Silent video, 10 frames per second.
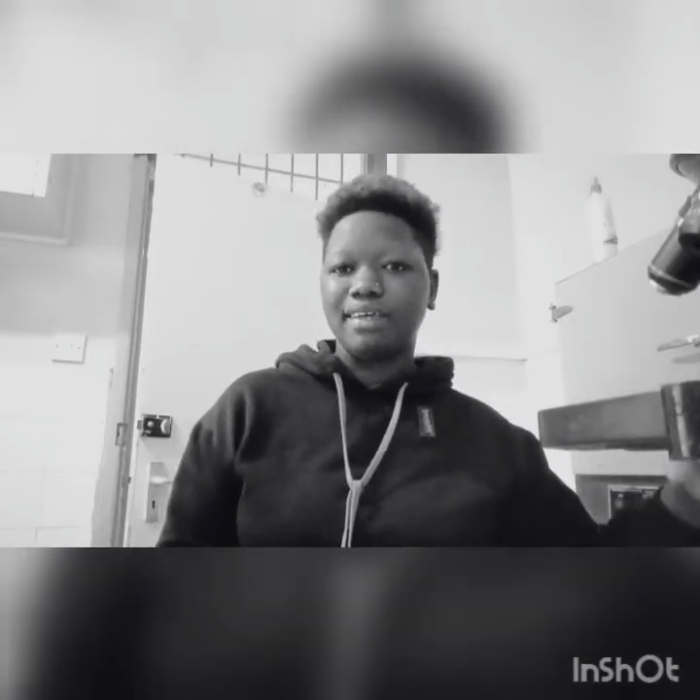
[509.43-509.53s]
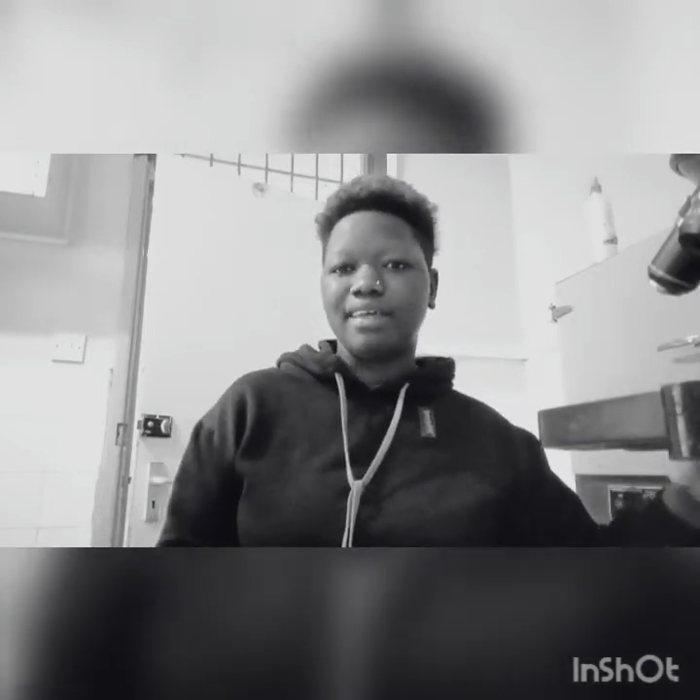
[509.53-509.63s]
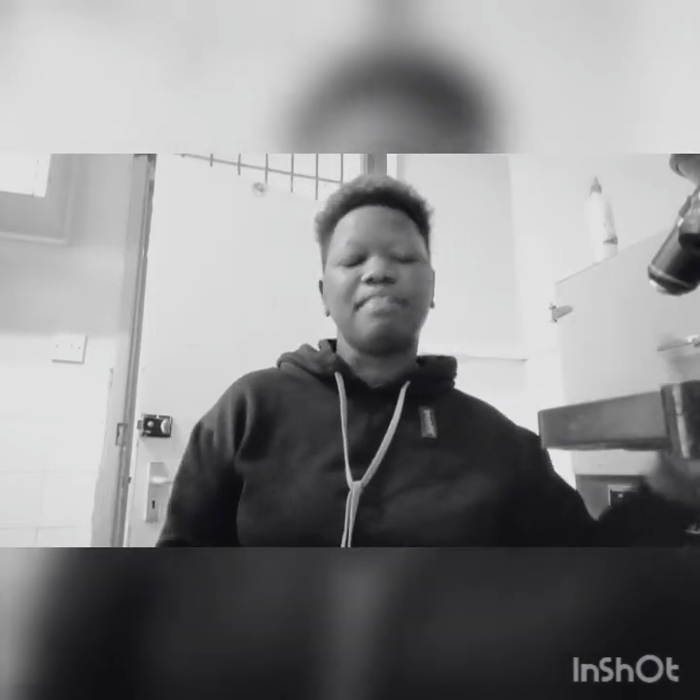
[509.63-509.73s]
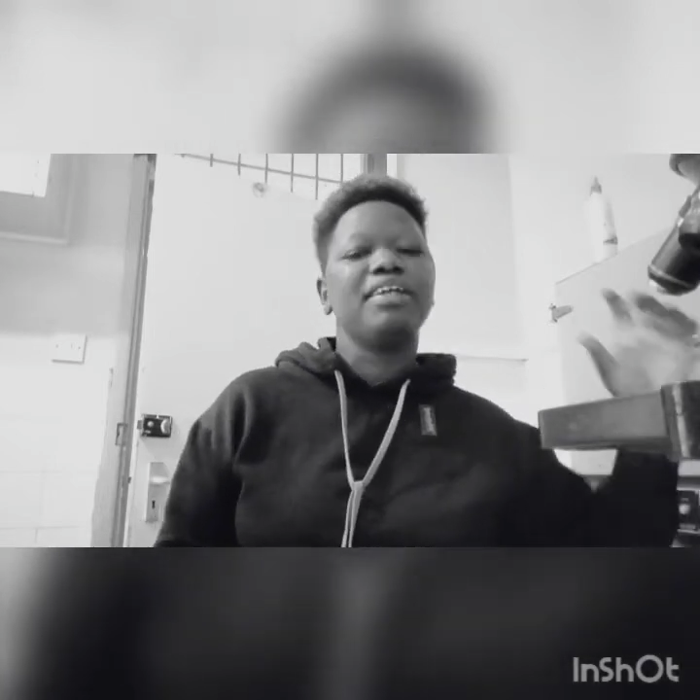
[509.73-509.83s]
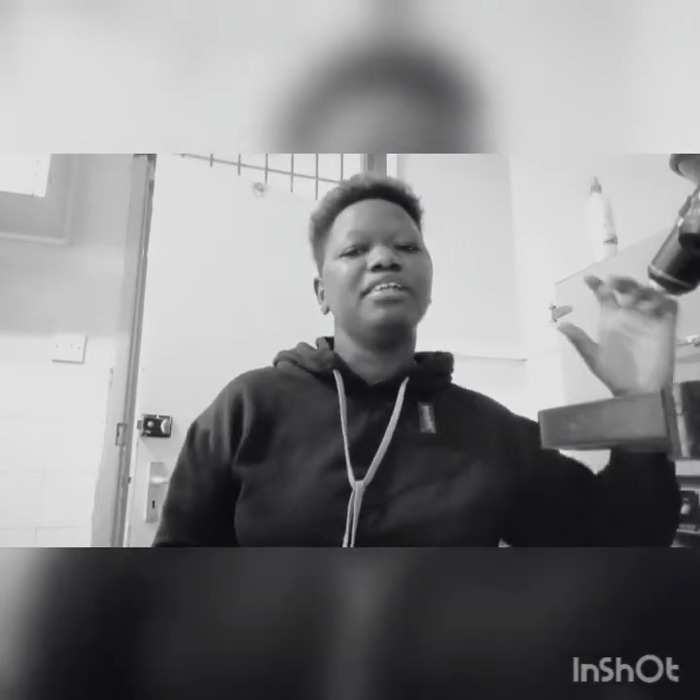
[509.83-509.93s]

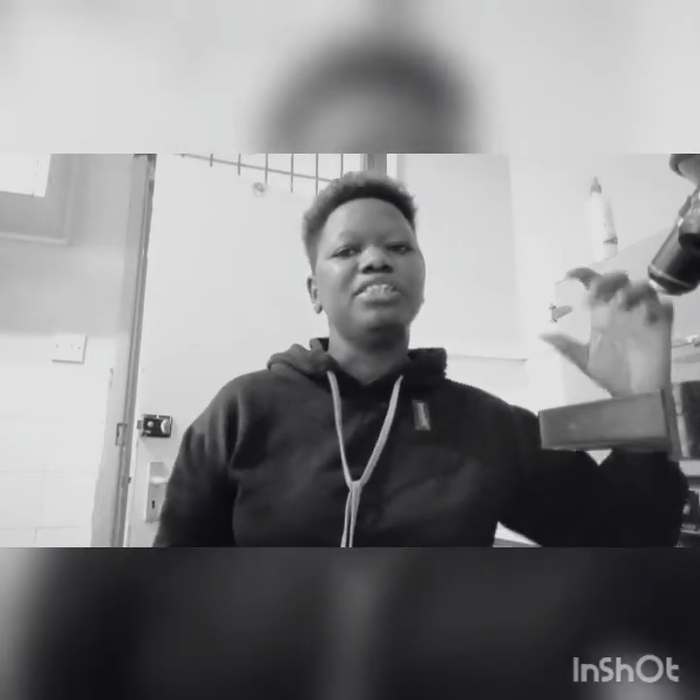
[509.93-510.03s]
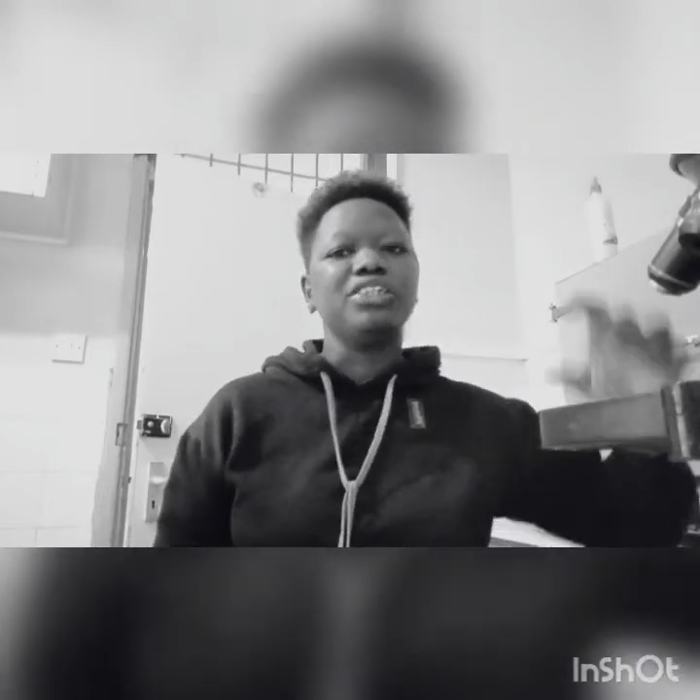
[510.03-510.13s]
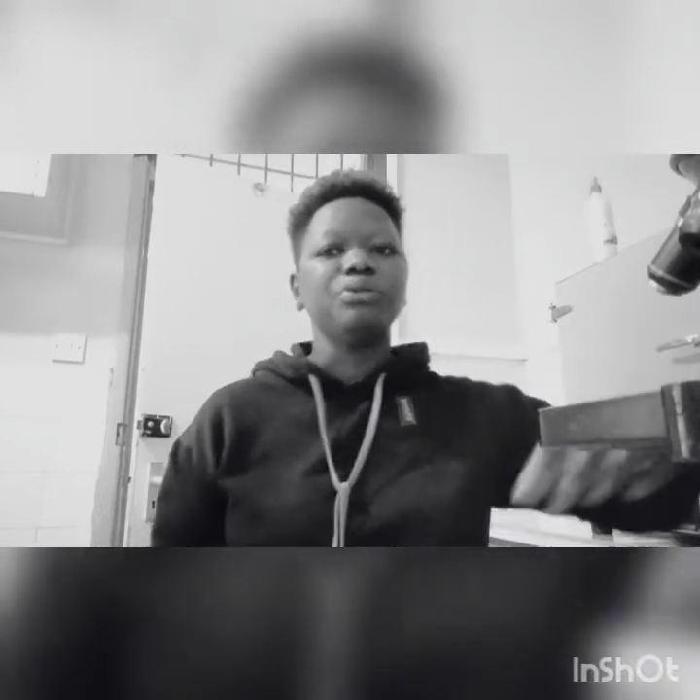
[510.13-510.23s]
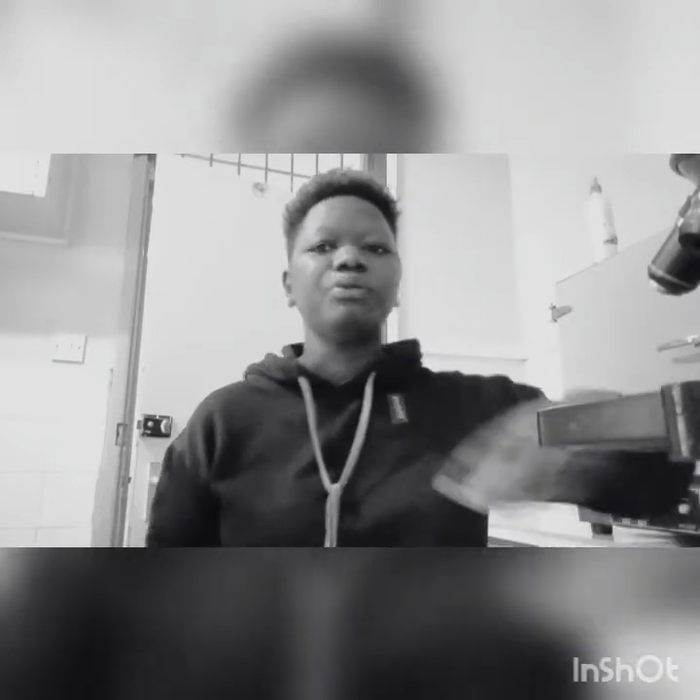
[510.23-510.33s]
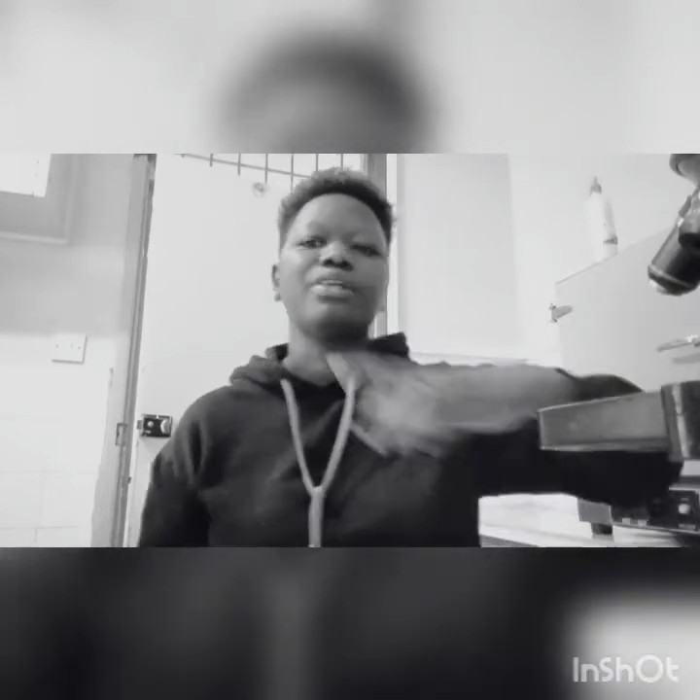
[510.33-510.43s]
and then
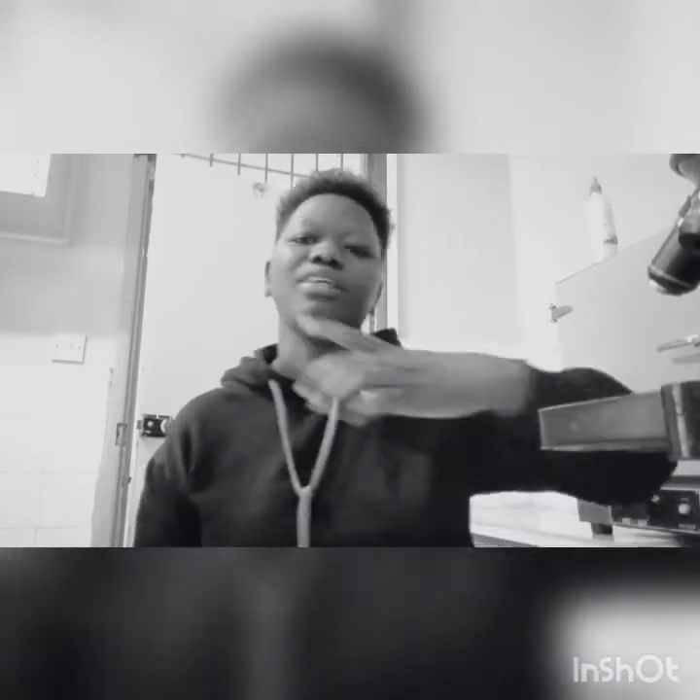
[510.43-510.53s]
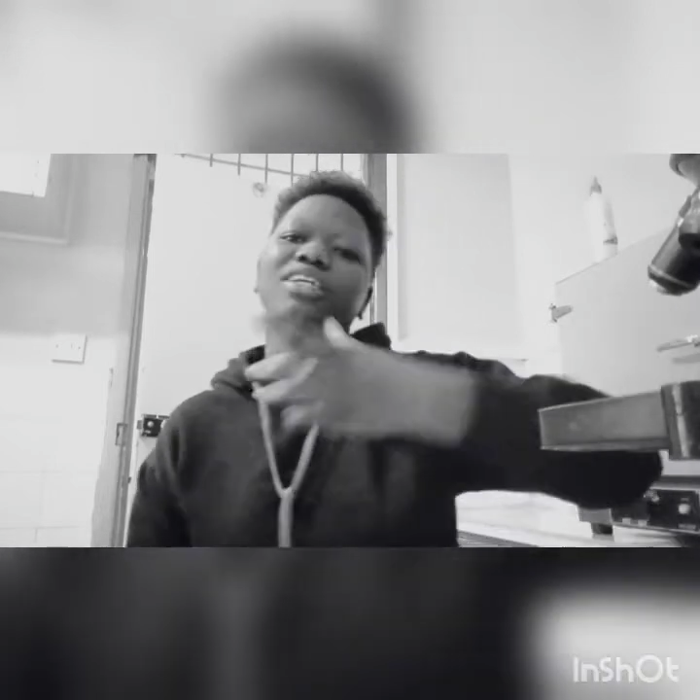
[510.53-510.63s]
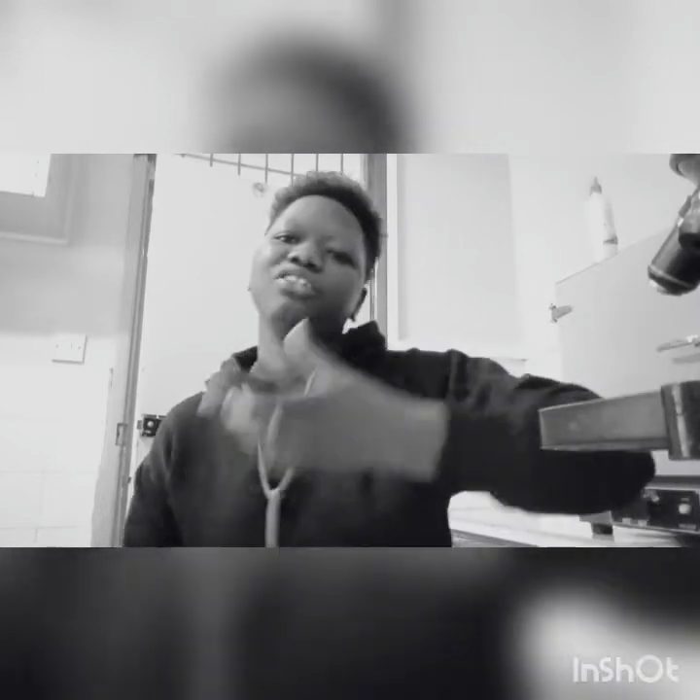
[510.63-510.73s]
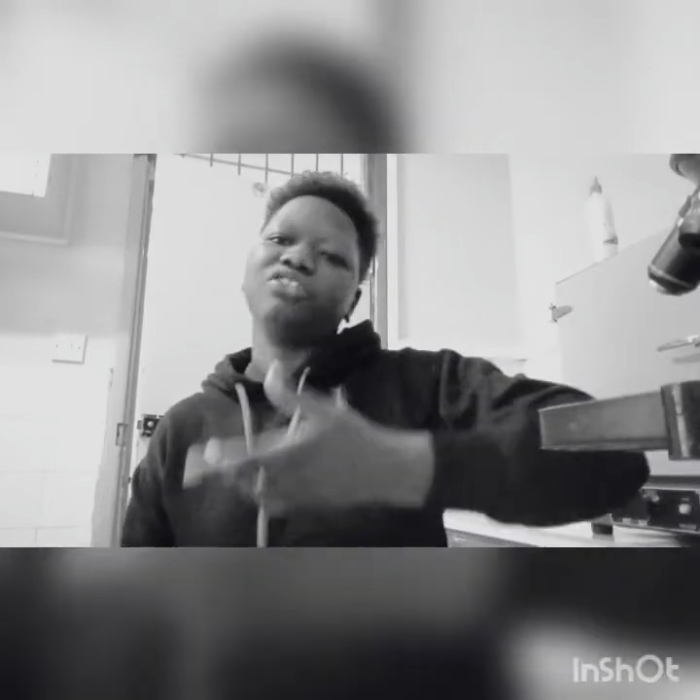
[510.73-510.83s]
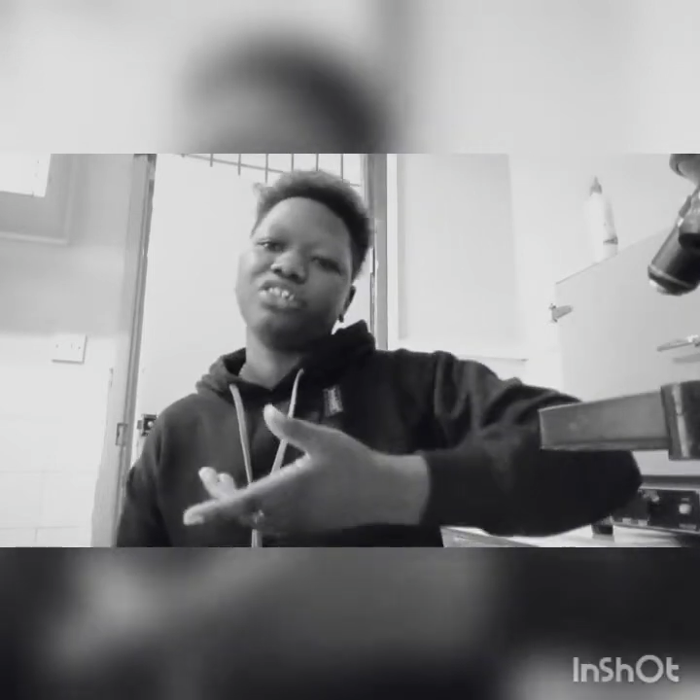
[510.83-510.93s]
DU
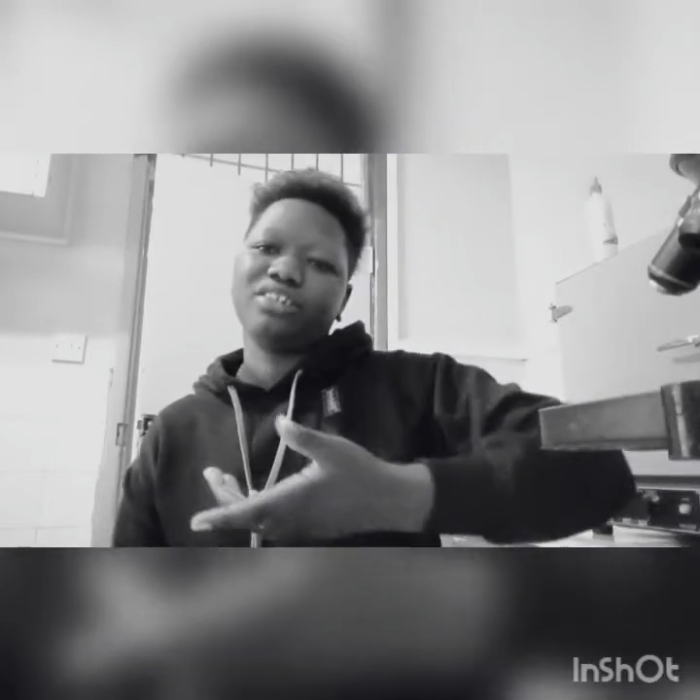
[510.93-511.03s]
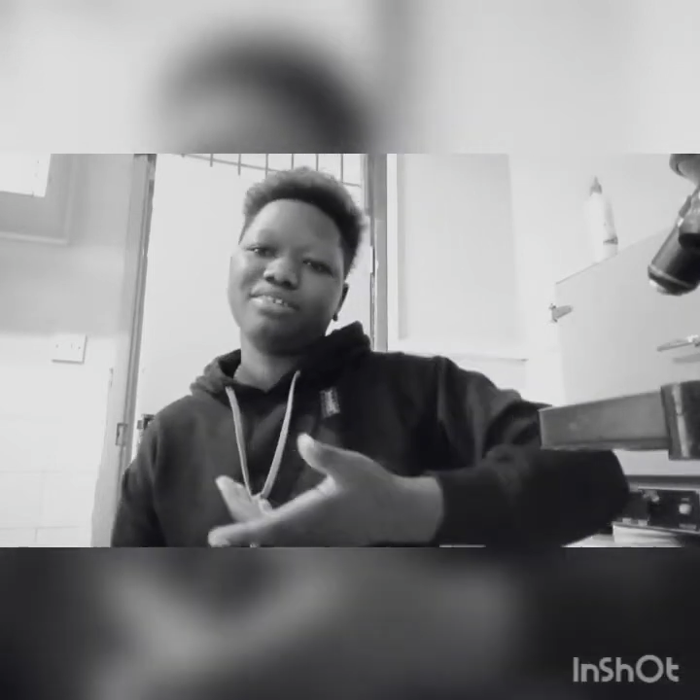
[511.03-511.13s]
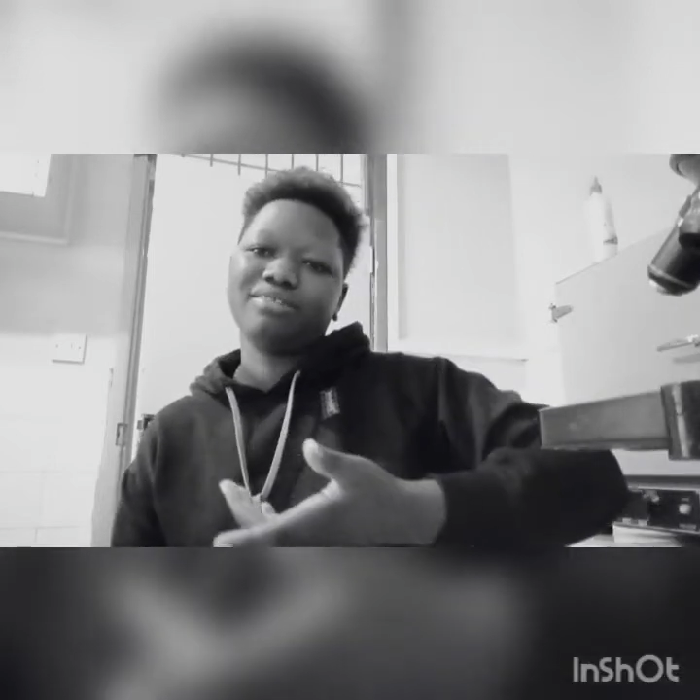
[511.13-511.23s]
reagent.